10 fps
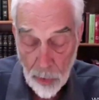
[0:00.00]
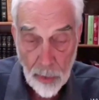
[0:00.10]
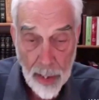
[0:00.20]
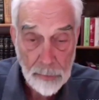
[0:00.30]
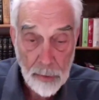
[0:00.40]

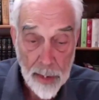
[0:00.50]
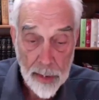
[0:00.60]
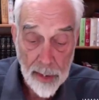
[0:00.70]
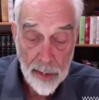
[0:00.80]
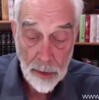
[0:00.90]
program for
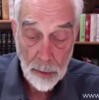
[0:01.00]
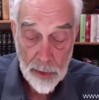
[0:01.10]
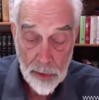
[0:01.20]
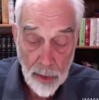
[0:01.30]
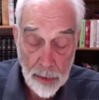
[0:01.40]
veterinarians
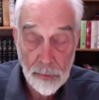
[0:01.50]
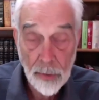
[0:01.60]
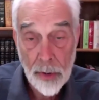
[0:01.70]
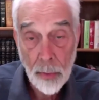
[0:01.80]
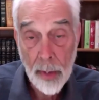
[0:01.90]
that we started,
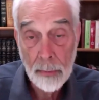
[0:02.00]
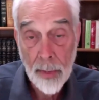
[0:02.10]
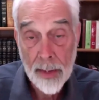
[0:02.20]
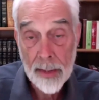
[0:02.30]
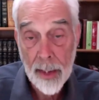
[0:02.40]
the first
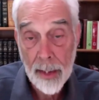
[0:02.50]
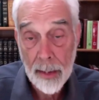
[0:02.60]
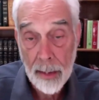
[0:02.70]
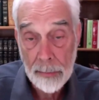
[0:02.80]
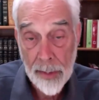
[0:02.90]
one was
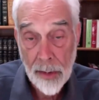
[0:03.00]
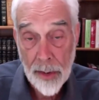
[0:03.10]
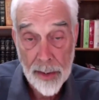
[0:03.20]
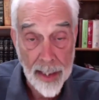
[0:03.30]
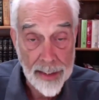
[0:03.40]

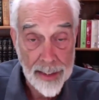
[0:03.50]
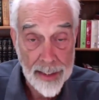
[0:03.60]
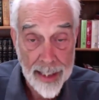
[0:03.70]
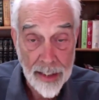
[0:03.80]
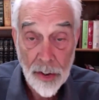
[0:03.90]
finished in
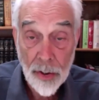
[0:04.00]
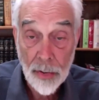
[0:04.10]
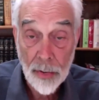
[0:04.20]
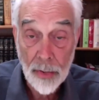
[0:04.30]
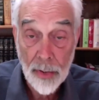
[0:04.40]

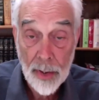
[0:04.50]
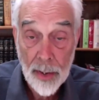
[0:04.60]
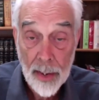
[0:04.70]
1992.